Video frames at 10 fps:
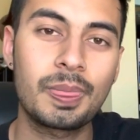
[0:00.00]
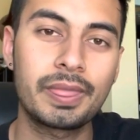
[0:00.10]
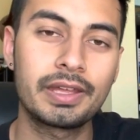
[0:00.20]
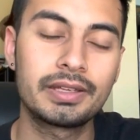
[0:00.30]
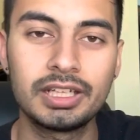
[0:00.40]

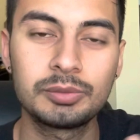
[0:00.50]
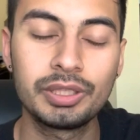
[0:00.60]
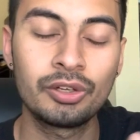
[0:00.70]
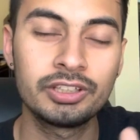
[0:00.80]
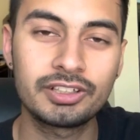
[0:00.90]
and let me
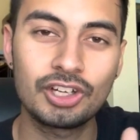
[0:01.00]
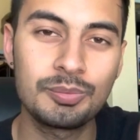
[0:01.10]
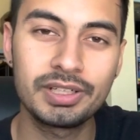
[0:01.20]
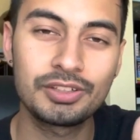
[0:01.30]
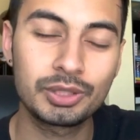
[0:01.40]
know in the
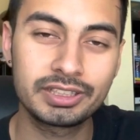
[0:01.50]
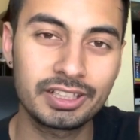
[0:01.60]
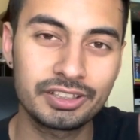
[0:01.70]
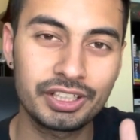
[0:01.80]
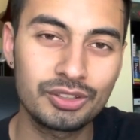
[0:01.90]
comments what
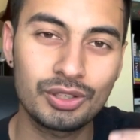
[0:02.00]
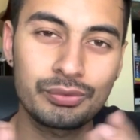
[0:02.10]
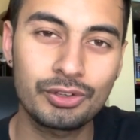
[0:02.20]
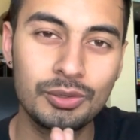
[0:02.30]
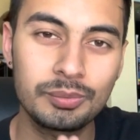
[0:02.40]
country you are
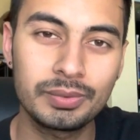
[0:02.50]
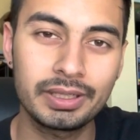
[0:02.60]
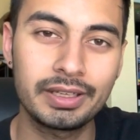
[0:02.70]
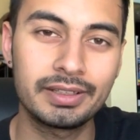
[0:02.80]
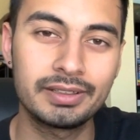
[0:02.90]
from,
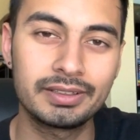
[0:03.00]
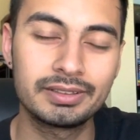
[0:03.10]
and